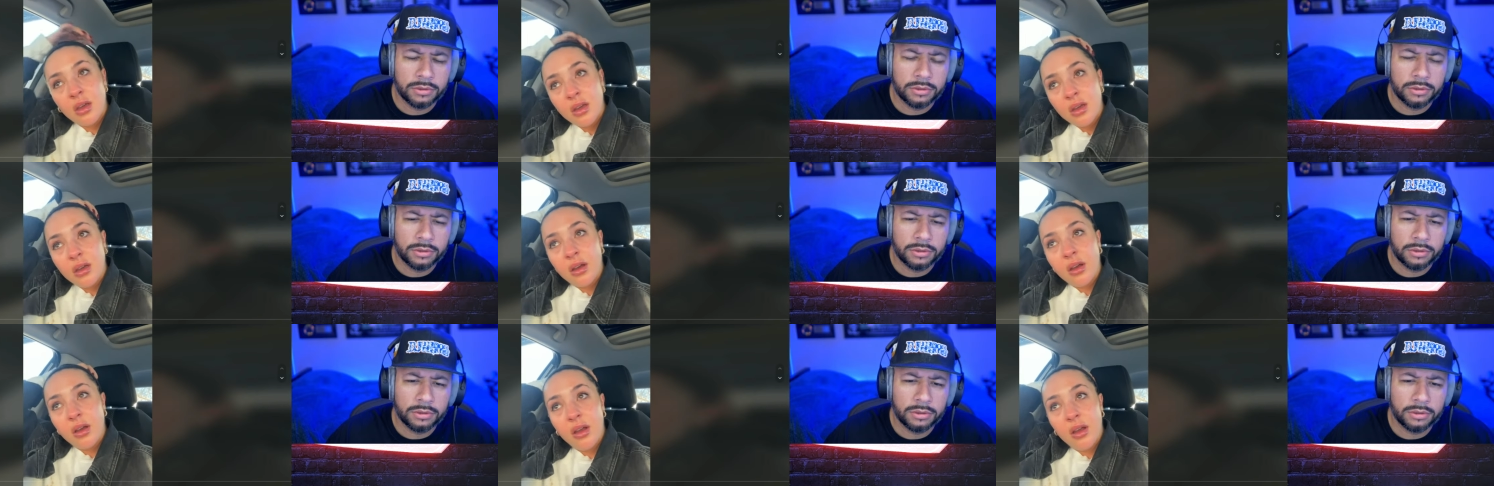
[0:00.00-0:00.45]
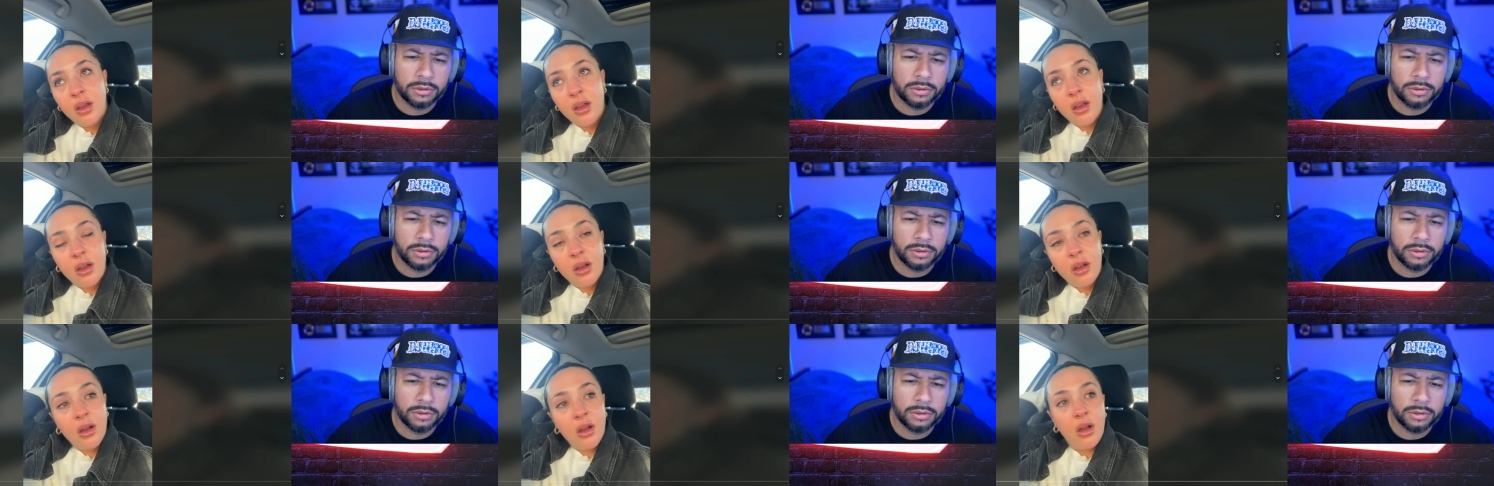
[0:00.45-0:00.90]

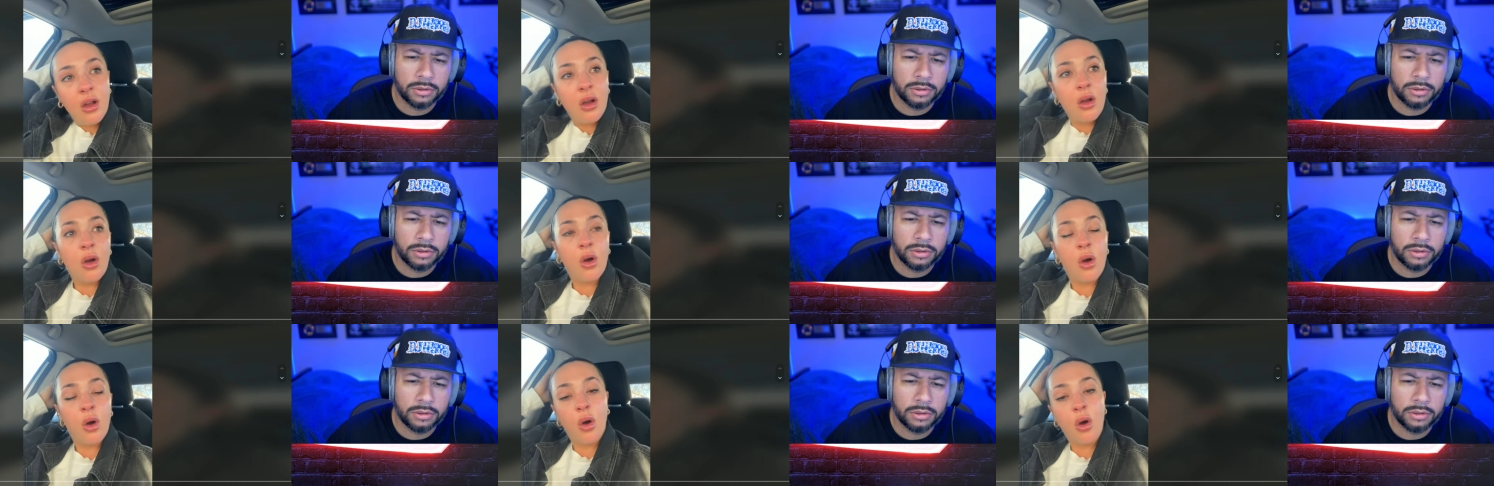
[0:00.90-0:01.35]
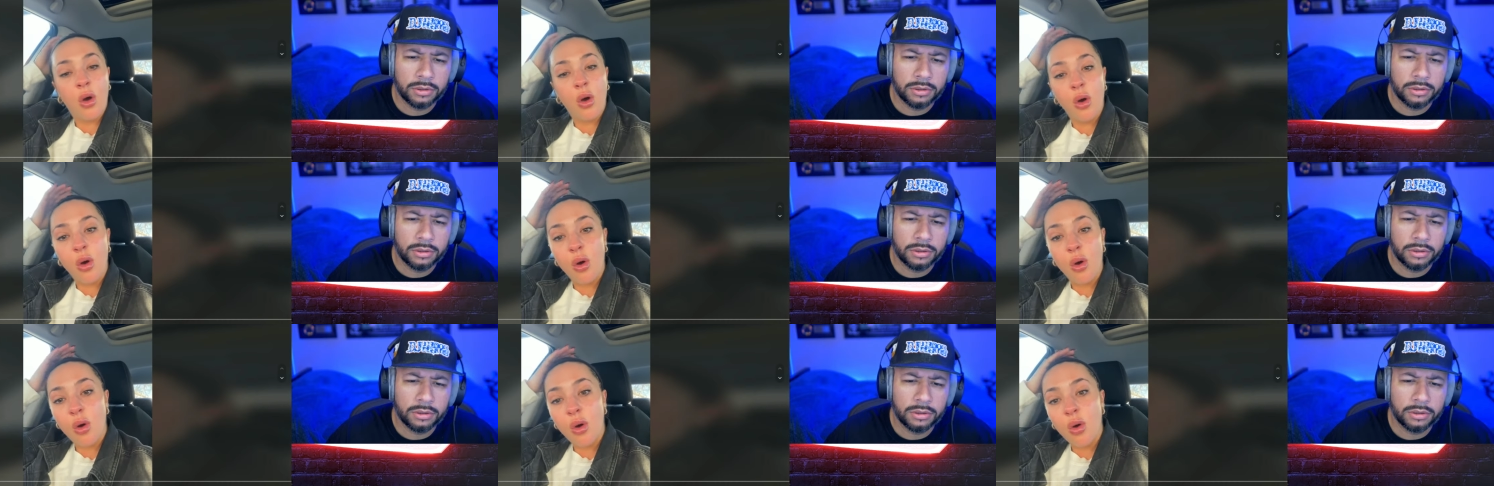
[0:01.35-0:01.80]

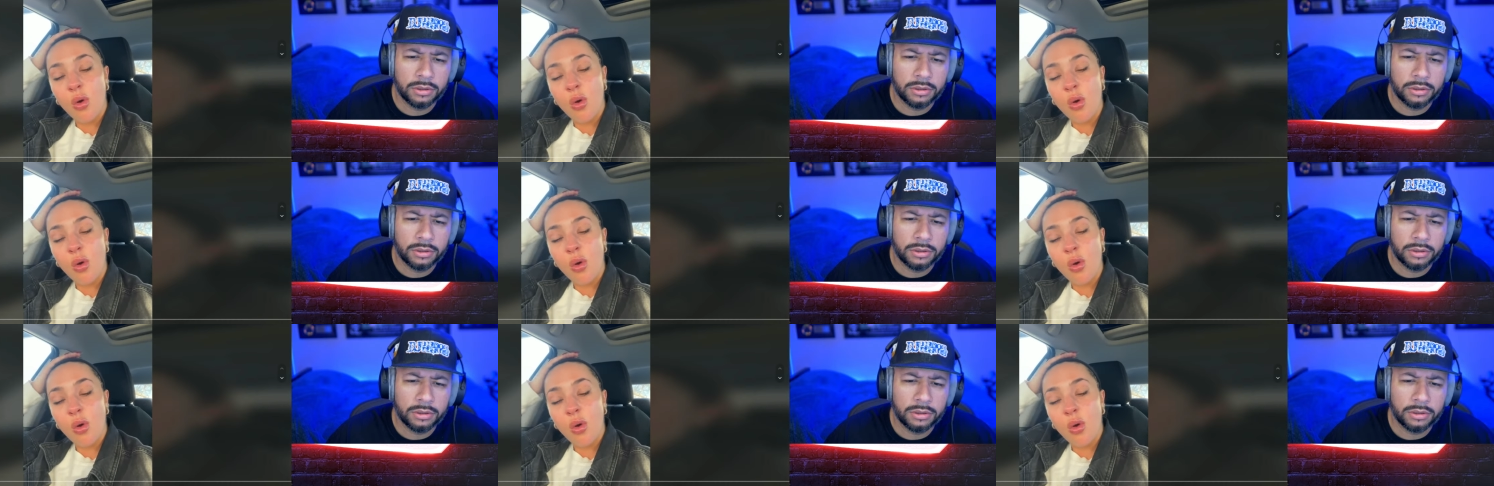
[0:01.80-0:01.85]
(silence)